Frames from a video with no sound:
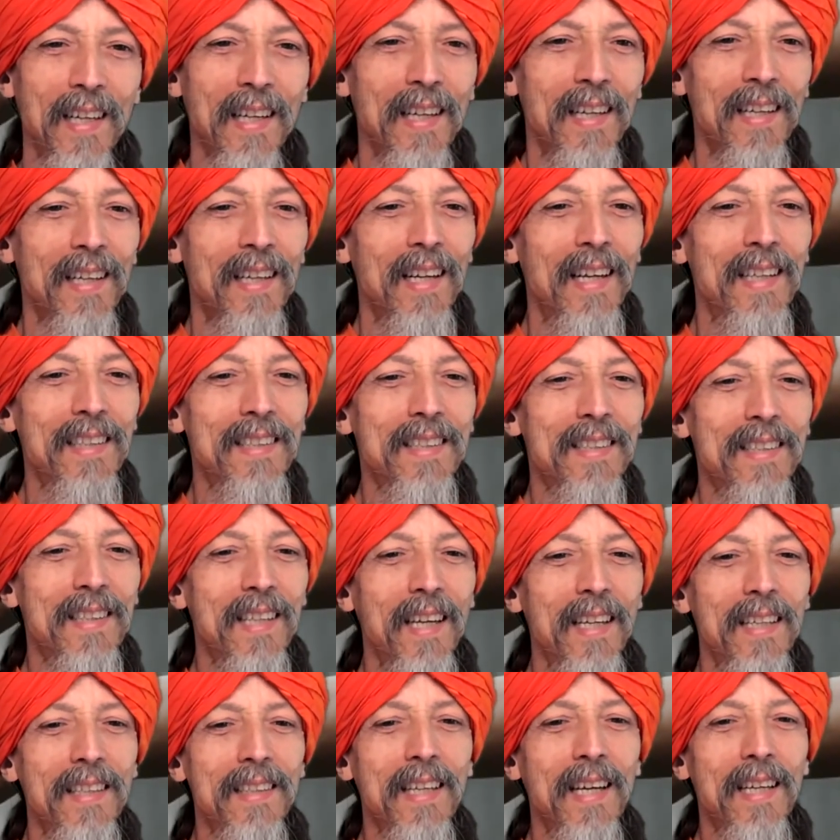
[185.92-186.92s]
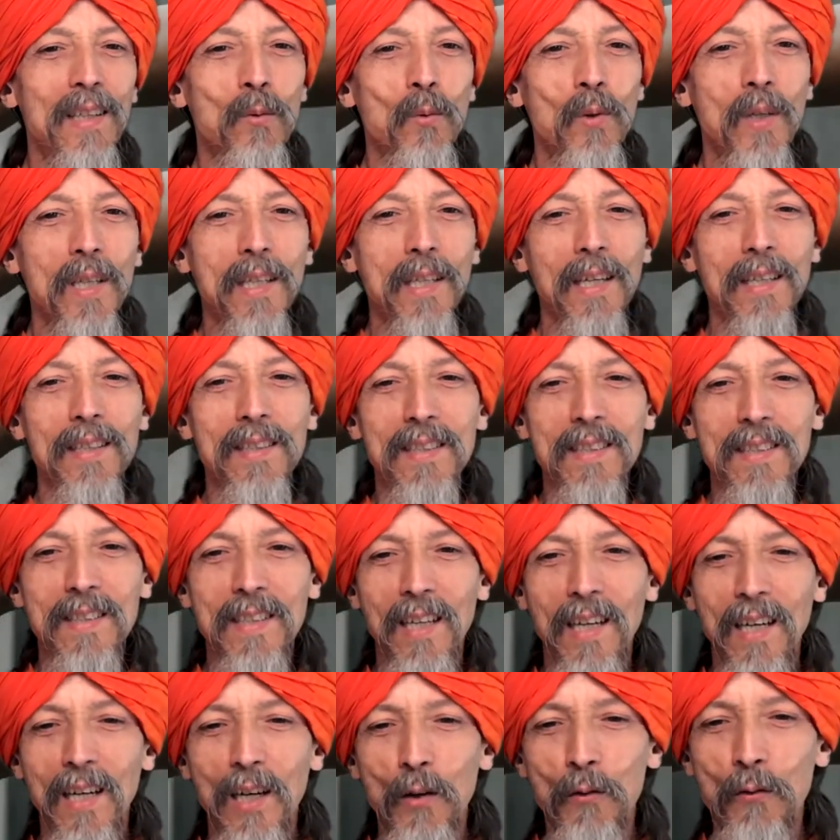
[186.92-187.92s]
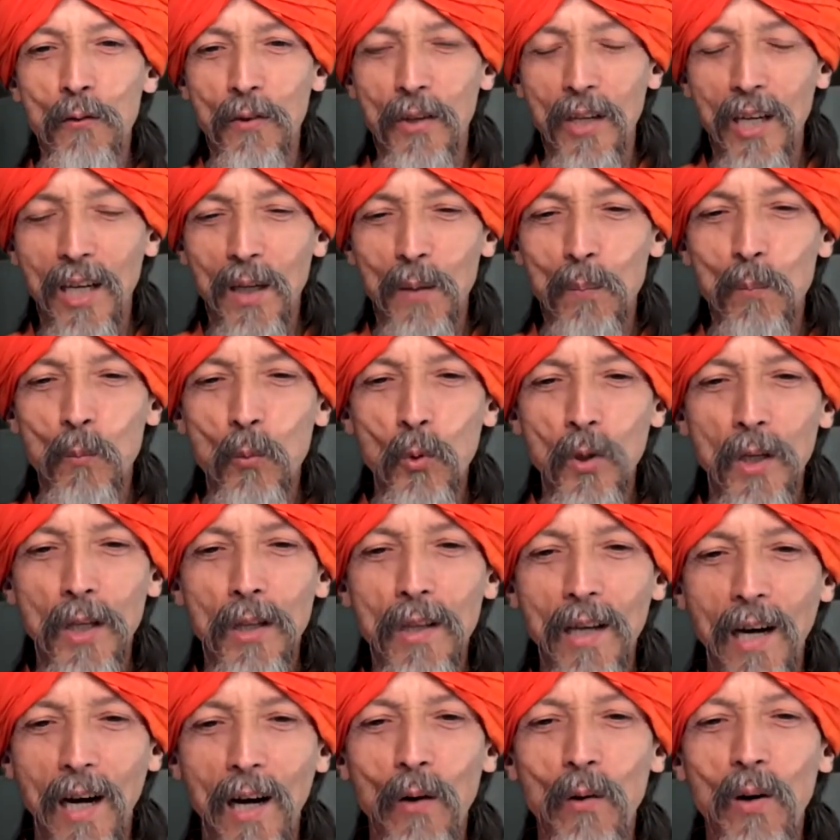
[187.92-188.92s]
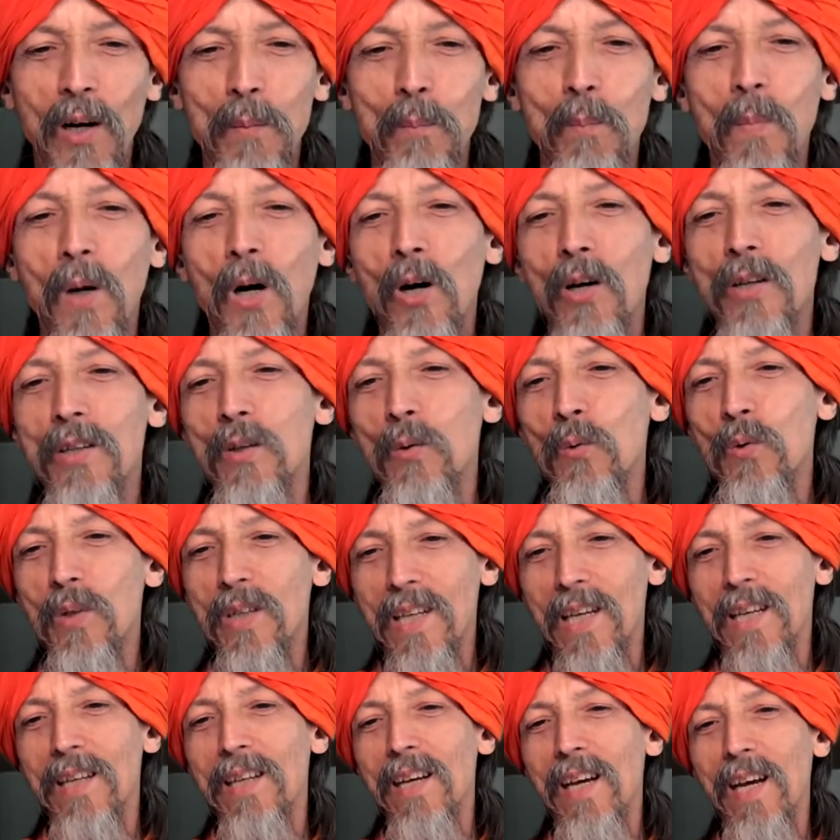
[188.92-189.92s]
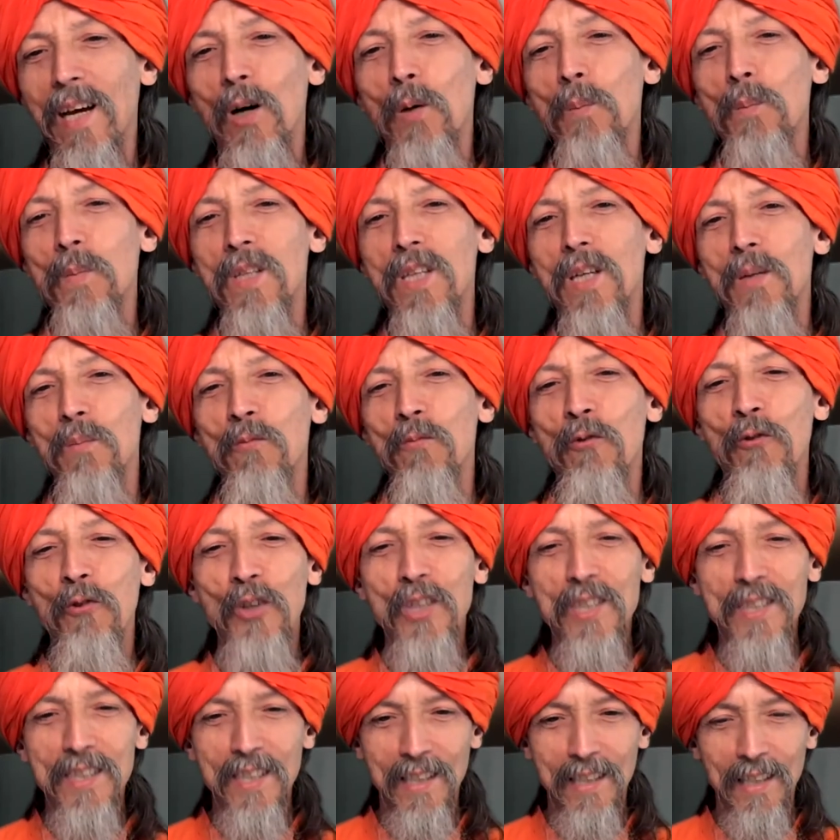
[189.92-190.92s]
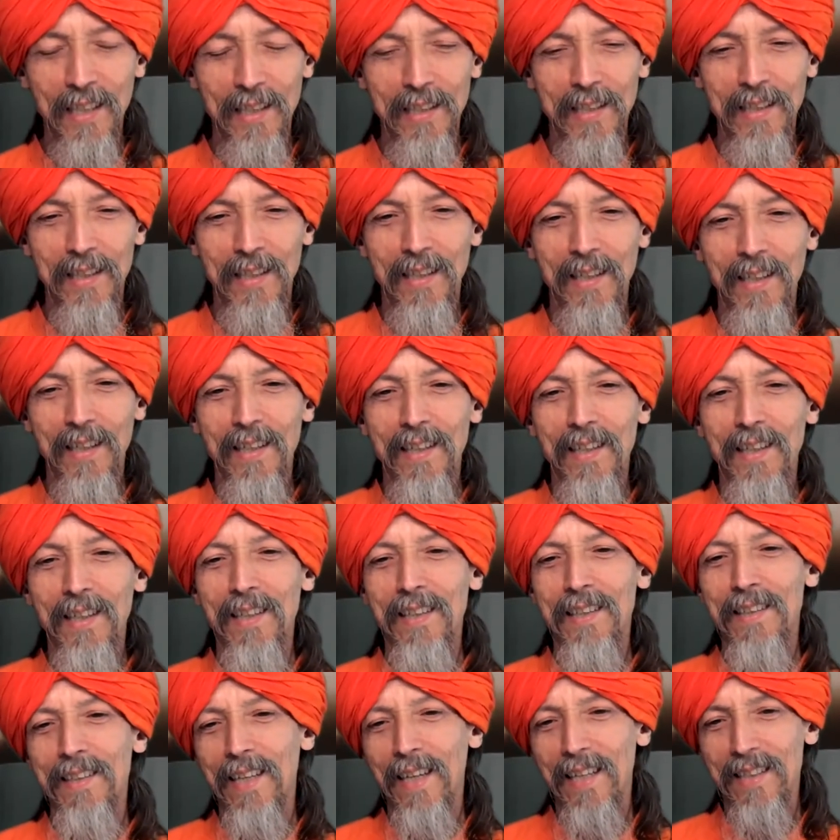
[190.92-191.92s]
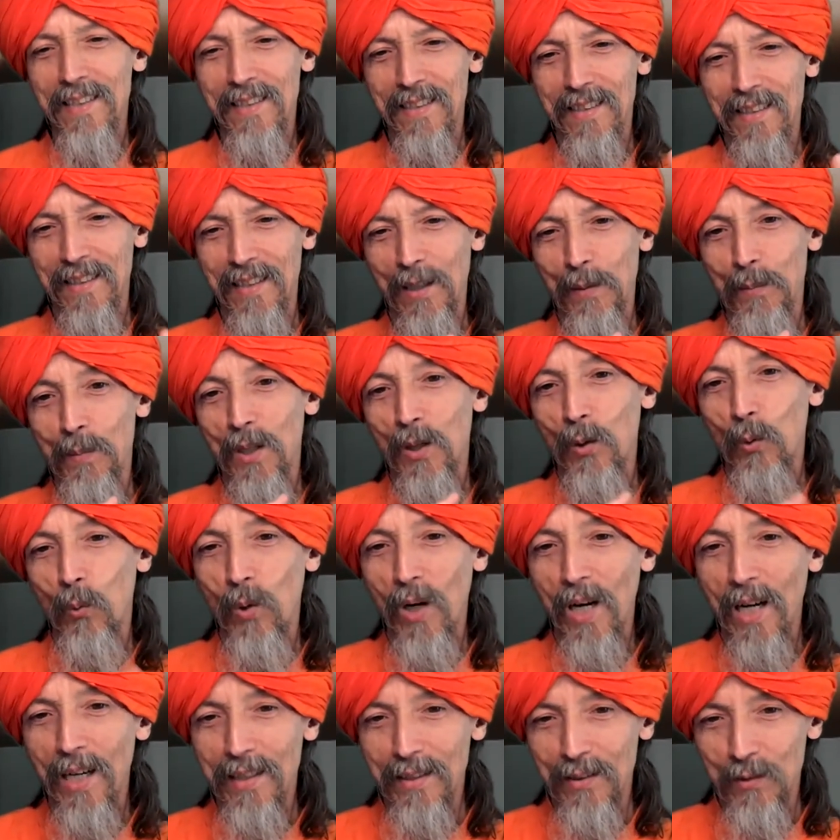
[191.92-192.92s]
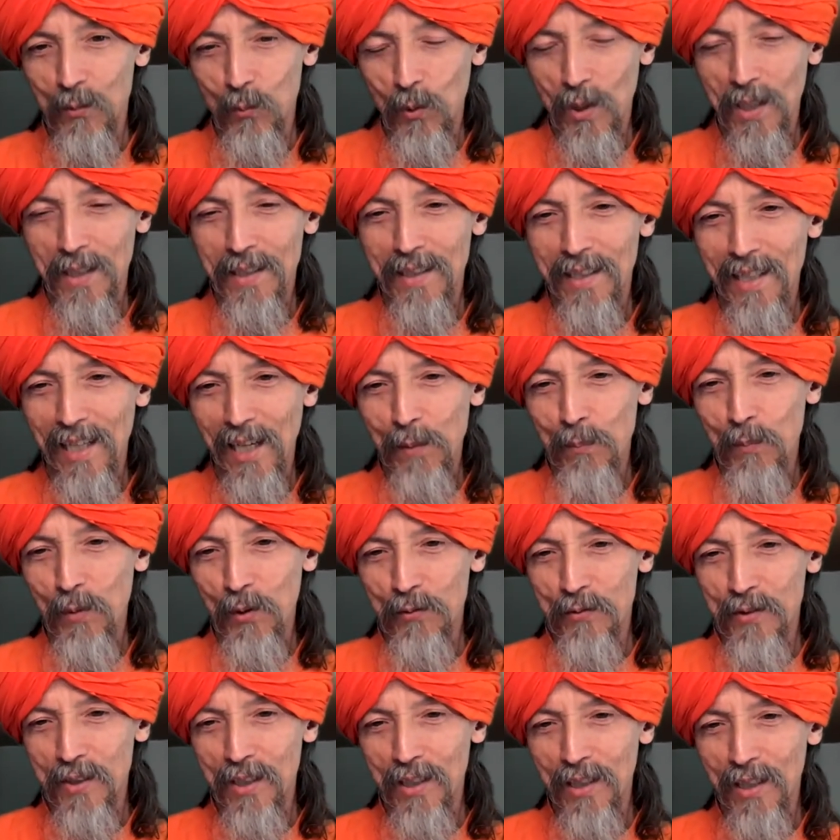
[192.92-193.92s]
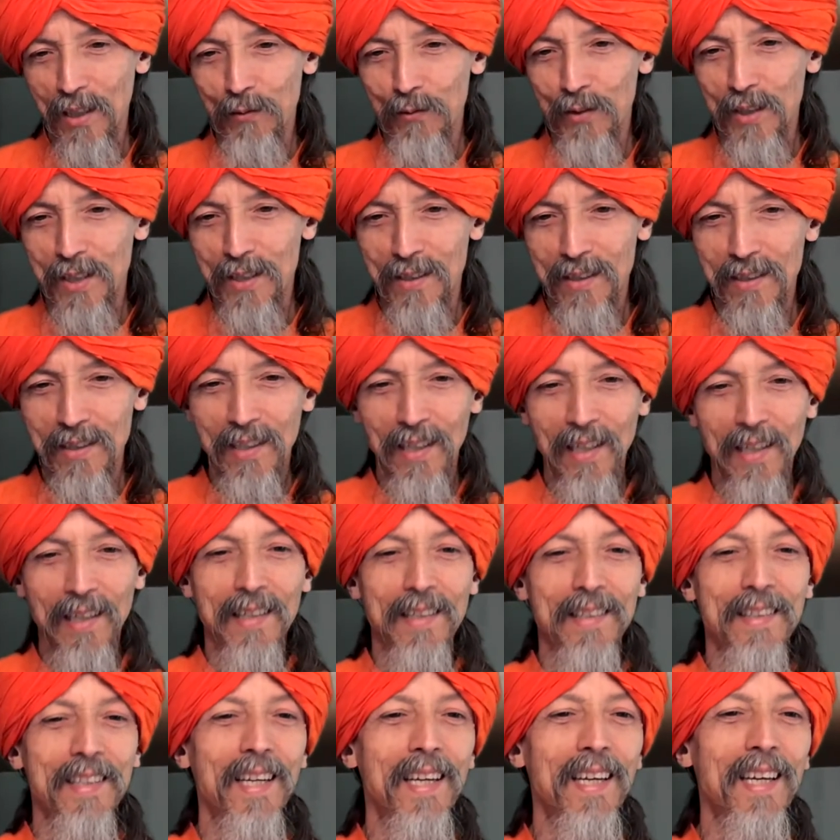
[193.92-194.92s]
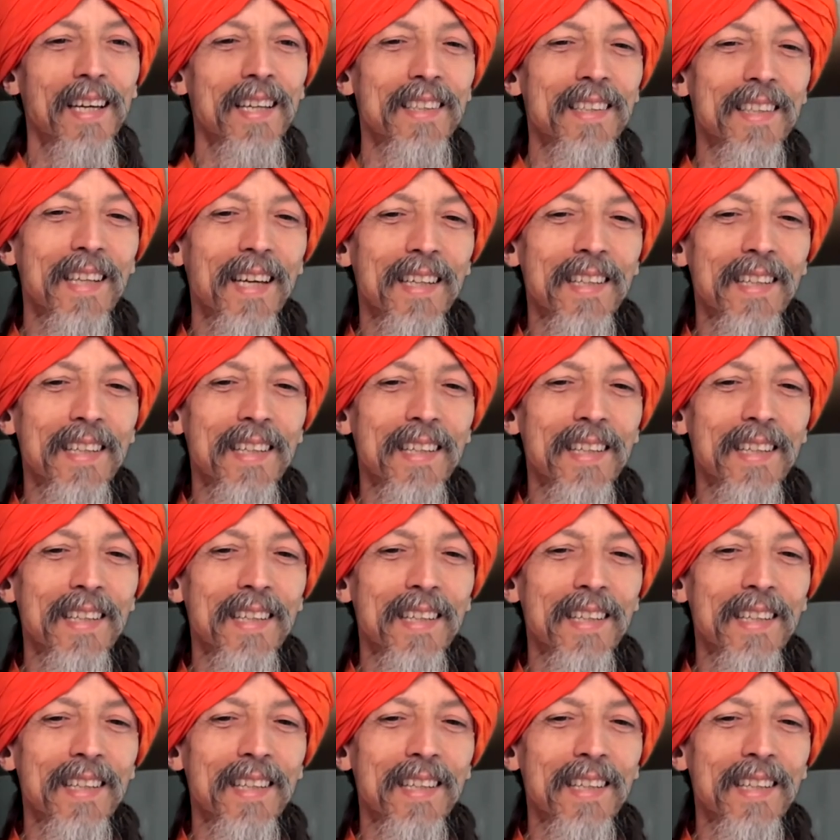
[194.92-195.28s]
let's say that we can serve them with our body, we can help them physically. That's number one, one type of service. Then there